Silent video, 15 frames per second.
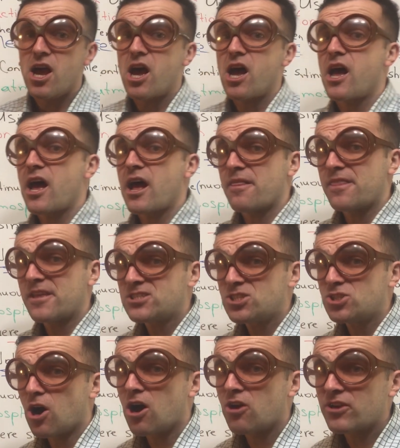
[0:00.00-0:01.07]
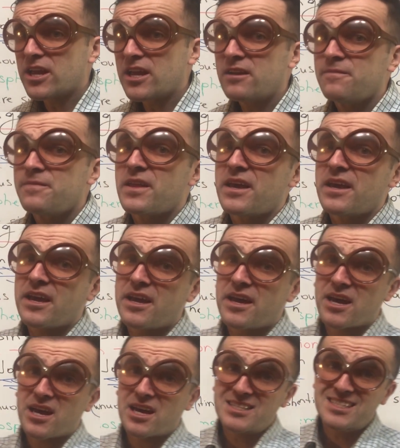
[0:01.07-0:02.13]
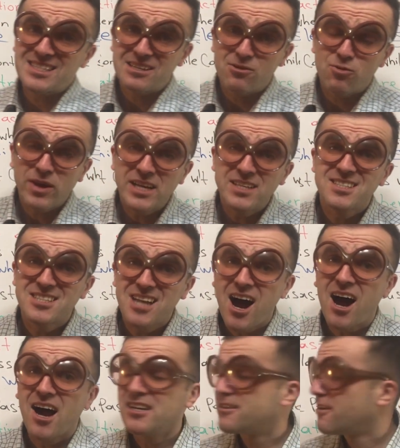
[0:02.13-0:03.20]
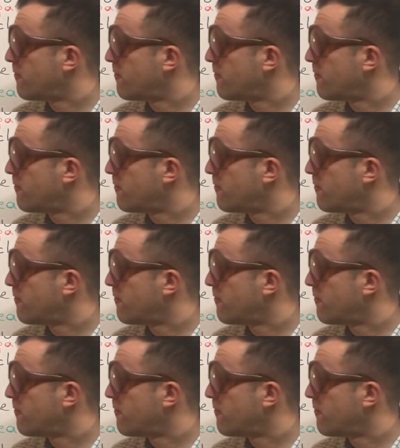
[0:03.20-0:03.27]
the story we start